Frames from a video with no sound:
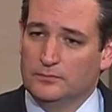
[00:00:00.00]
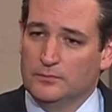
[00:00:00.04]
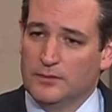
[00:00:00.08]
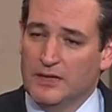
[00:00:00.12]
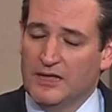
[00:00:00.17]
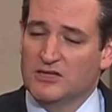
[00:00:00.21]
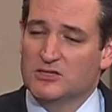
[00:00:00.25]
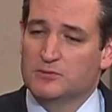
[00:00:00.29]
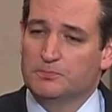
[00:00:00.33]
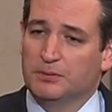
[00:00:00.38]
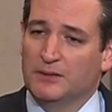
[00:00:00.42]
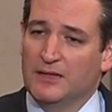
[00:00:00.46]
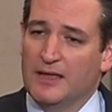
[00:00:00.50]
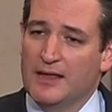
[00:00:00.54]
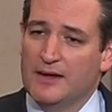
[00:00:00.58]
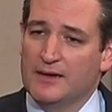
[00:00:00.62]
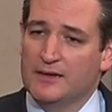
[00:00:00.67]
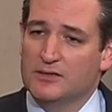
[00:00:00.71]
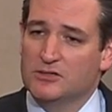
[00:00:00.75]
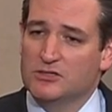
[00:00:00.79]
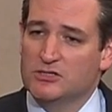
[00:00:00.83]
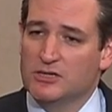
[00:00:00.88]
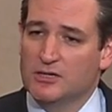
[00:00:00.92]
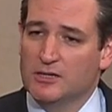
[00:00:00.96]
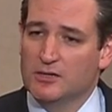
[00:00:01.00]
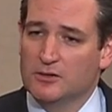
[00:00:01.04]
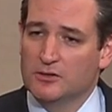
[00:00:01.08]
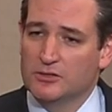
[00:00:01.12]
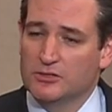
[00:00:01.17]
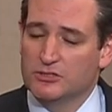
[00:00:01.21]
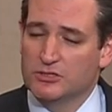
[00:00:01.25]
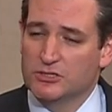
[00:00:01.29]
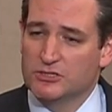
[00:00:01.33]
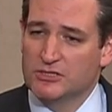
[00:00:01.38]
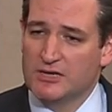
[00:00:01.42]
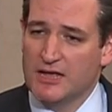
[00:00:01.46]
is planning a
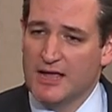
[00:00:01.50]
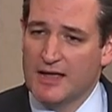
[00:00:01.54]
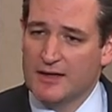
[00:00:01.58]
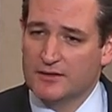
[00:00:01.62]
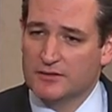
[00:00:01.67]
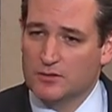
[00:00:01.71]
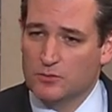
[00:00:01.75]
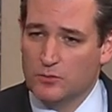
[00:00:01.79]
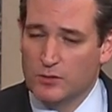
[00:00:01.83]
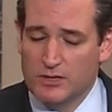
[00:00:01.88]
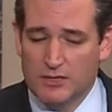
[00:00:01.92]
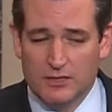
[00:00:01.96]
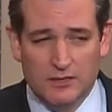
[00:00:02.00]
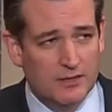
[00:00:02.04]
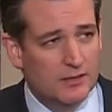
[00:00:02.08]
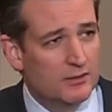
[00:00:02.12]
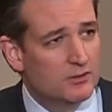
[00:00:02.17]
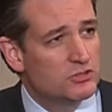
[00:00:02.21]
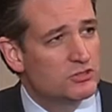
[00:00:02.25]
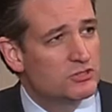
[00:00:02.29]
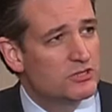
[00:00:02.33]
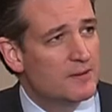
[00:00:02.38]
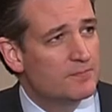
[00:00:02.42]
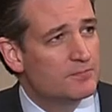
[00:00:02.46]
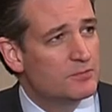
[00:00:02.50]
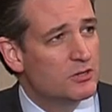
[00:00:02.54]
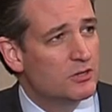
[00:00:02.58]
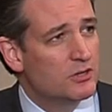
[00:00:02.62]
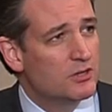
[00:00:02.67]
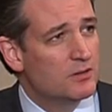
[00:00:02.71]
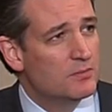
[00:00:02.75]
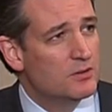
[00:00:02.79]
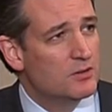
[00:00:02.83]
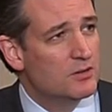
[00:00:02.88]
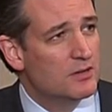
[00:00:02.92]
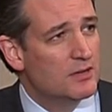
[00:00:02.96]
terrorist attack, that we can intercept their
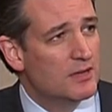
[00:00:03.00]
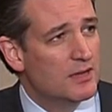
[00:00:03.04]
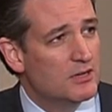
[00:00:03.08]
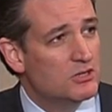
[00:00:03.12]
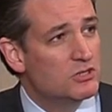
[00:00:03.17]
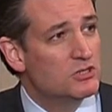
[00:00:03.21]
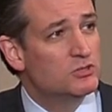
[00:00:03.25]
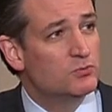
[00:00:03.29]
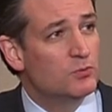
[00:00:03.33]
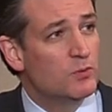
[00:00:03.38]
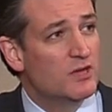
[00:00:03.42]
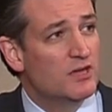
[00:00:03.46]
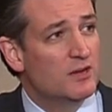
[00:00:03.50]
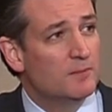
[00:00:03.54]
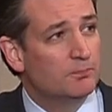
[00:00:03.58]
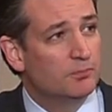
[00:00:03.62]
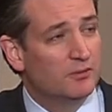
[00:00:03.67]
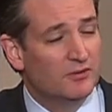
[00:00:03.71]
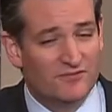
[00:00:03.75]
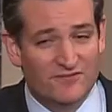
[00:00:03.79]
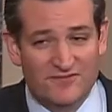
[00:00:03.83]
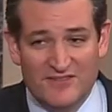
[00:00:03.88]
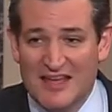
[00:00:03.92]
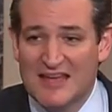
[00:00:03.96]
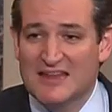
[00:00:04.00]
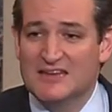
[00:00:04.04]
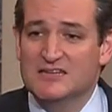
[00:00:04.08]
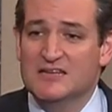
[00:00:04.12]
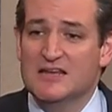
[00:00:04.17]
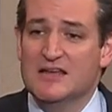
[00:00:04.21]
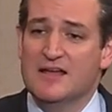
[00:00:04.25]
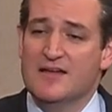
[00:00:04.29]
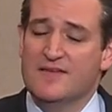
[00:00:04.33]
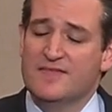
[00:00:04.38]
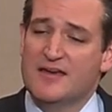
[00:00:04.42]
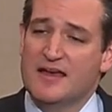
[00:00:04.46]
communications, we can prevent
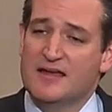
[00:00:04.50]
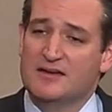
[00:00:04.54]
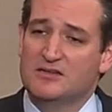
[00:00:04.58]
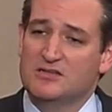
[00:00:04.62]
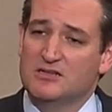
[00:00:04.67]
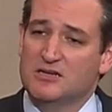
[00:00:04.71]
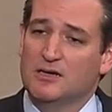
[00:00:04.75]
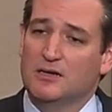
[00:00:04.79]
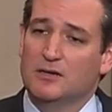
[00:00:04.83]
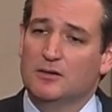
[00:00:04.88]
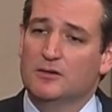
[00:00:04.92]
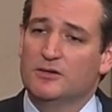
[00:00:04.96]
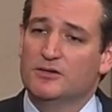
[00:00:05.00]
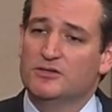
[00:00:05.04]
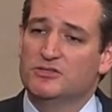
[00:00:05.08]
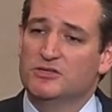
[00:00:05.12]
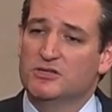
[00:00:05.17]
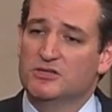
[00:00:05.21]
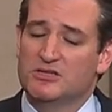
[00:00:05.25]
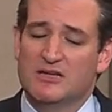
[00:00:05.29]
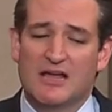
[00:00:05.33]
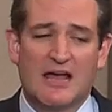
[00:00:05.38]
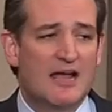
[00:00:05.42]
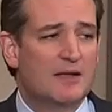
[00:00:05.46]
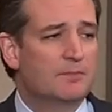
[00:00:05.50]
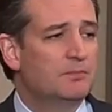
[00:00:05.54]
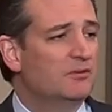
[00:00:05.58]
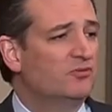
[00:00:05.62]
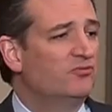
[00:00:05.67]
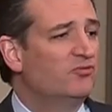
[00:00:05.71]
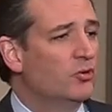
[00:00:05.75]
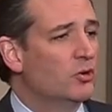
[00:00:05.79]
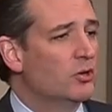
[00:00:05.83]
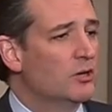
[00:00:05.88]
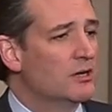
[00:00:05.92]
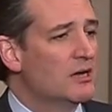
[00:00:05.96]
that terrorist attack
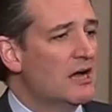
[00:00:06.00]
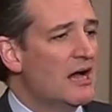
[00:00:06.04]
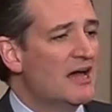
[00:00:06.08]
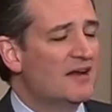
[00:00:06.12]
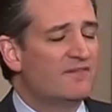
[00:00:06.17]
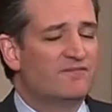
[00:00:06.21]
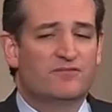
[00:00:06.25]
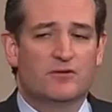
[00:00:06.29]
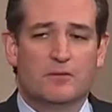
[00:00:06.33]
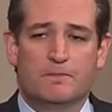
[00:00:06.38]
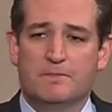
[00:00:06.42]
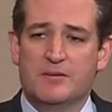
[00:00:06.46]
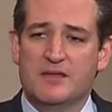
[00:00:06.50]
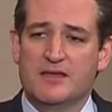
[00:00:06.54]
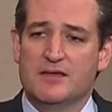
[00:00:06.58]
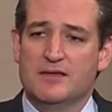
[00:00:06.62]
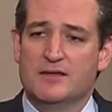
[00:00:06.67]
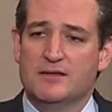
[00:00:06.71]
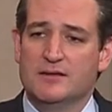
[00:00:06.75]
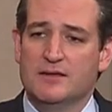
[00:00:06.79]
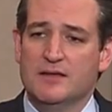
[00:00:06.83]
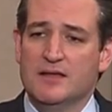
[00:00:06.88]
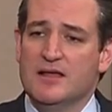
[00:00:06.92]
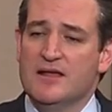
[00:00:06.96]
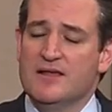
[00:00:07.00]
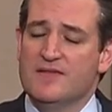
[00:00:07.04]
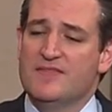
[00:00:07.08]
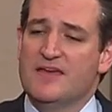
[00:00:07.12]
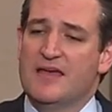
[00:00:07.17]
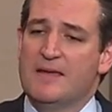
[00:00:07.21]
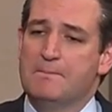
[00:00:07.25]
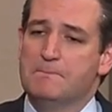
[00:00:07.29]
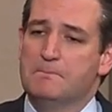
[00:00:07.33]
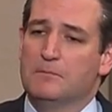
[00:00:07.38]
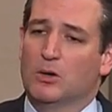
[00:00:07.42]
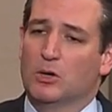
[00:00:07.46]
before, God forbid,
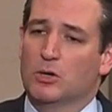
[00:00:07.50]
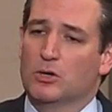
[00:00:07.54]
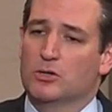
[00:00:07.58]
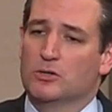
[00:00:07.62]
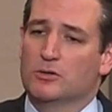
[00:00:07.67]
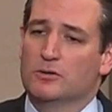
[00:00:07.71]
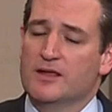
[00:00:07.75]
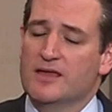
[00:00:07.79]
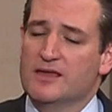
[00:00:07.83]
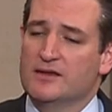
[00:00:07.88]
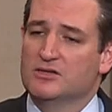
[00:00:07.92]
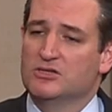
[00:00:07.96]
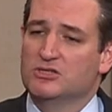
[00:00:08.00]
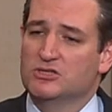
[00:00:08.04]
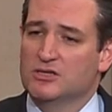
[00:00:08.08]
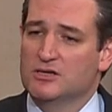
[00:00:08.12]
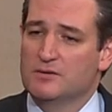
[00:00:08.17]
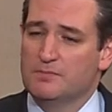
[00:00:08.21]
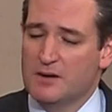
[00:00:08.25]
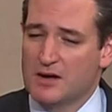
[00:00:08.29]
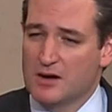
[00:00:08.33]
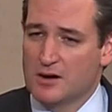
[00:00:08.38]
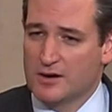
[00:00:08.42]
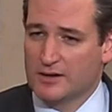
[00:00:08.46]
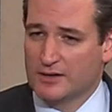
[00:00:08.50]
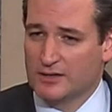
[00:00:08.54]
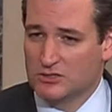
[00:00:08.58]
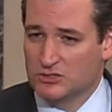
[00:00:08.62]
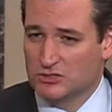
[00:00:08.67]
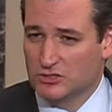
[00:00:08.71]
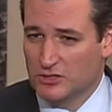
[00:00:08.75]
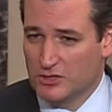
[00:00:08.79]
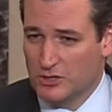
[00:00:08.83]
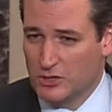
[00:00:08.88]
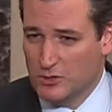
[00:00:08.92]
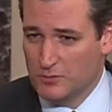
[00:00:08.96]
they murder innocent
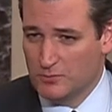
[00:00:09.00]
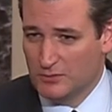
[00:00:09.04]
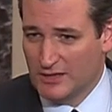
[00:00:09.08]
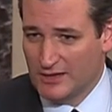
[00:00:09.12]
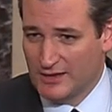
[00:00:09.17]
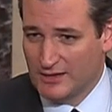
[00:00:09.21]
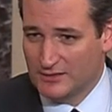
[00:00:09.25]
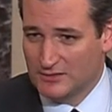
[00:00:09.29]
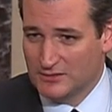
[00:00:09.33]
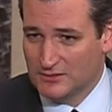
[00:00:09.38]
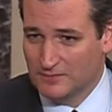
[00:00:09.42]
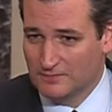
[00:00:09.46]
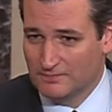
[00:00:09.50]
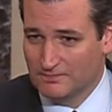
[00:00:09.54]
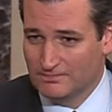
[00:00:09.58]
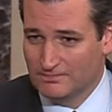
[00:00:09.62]
Americans on the homeland.